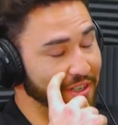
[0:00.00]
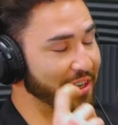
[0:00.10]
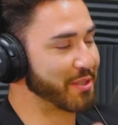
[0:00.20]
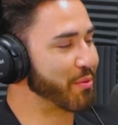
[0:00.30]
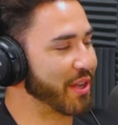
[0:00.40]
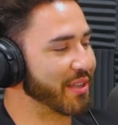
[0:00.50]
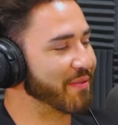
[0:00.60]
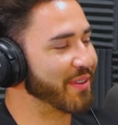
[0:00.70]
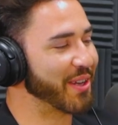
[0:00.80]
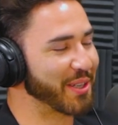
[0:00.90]
we're trying to
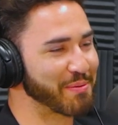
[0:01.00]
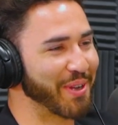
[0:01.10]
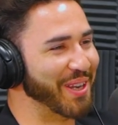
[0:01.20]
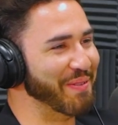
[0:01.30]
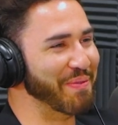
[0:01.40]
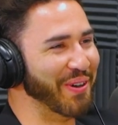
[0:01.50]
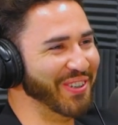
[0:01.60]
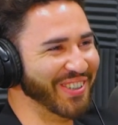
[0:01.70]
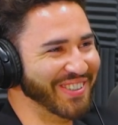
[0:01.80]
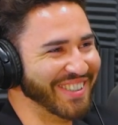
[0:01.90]
explain the
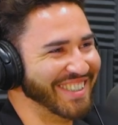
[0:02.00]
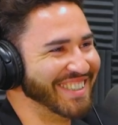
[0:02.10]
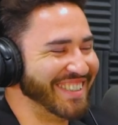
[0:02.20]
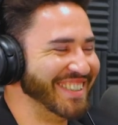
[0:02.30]
unexplainable. Yeah.